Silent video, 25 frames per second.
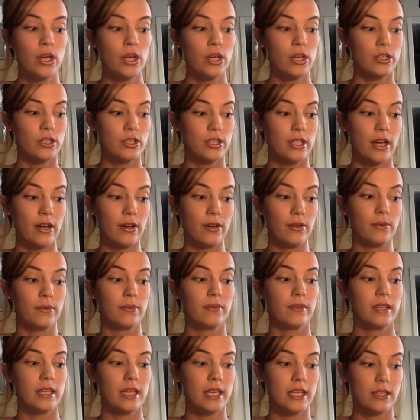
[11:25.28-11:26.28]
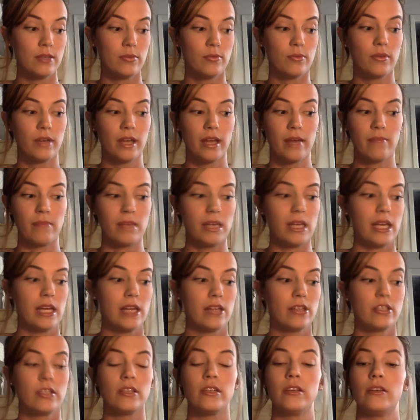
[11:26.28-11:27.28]
So this will get me
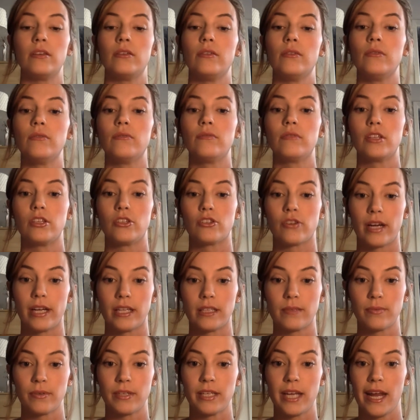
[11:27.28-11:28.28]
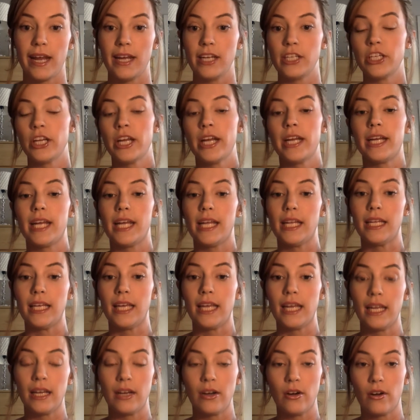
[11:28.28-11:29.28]
into the transportation and
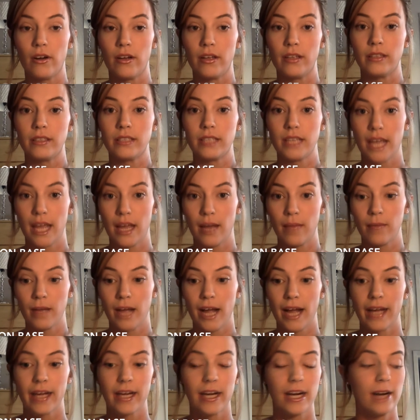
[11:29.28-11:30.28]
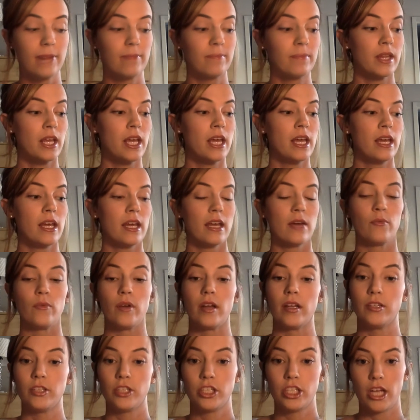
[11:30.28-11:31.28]
getting on to Camp Geiger,
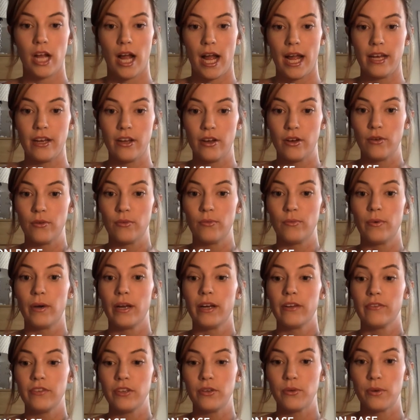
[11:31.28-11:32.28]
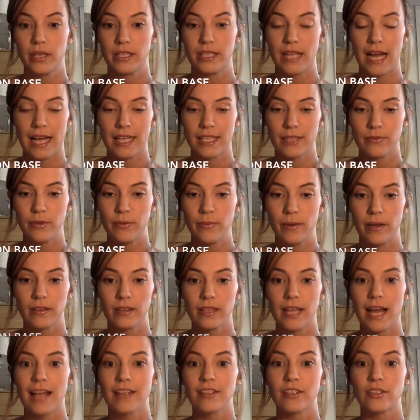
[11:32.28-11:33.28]
which I know one of you has asked me about
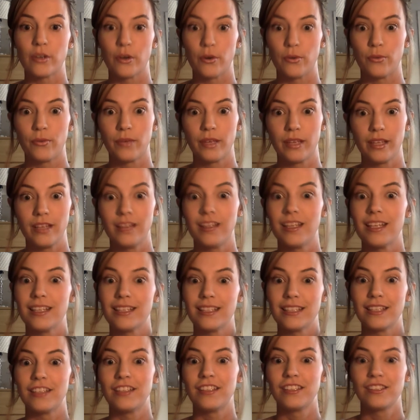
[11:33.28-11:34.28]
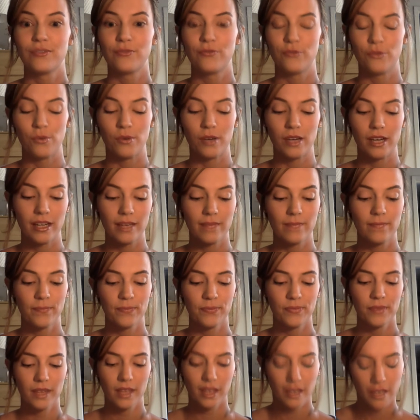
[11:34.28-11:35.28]
that. So really this is for
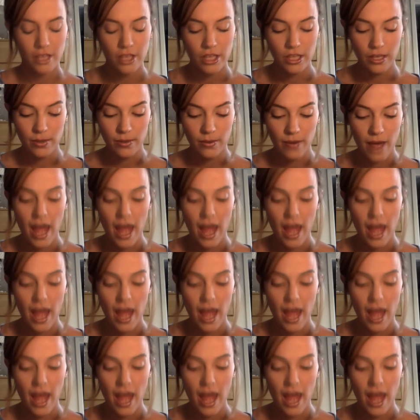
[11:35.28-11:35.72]
you.